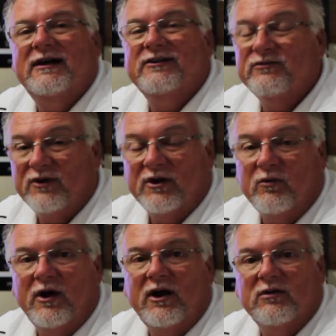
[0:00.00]
is very
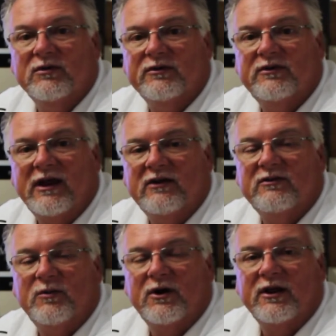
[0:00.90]
rare, but
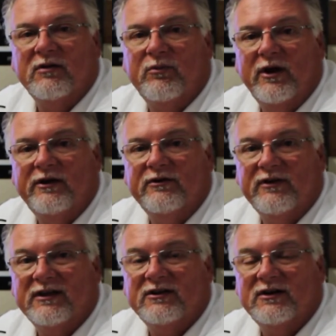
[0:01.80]
occasionally we're going to get predators
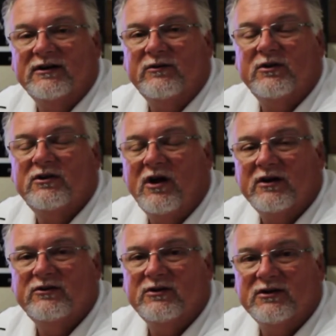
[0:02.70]
out there. I want to
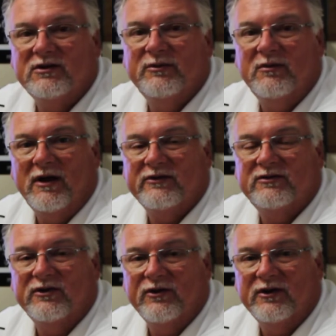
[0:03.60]
talk to you a little bit about
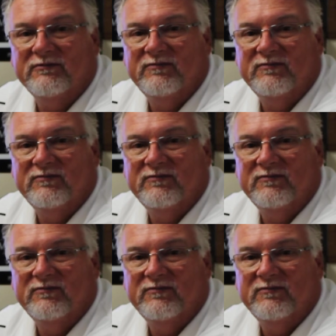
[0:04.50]
security.